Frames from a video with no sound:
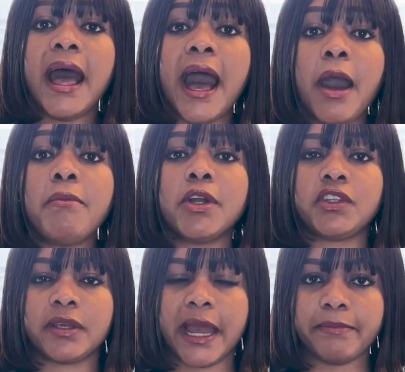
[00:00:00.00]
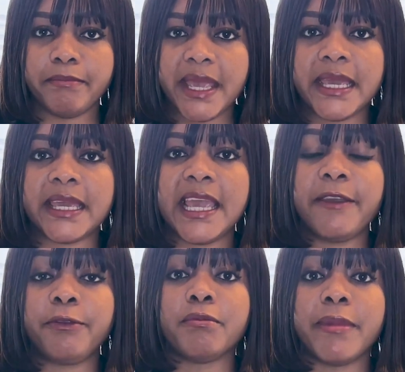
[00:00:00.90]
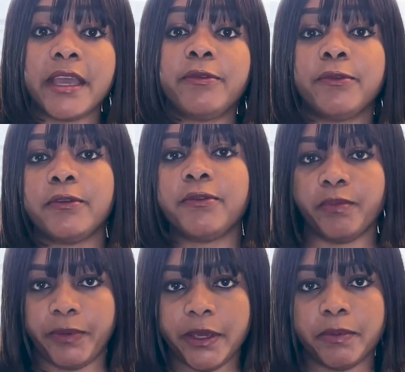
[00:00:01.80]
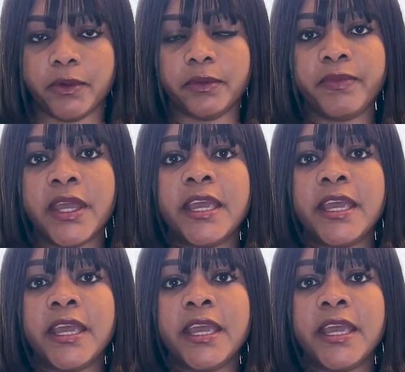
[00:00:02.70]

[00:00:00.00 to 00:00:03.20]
how much you can make if you make food for people.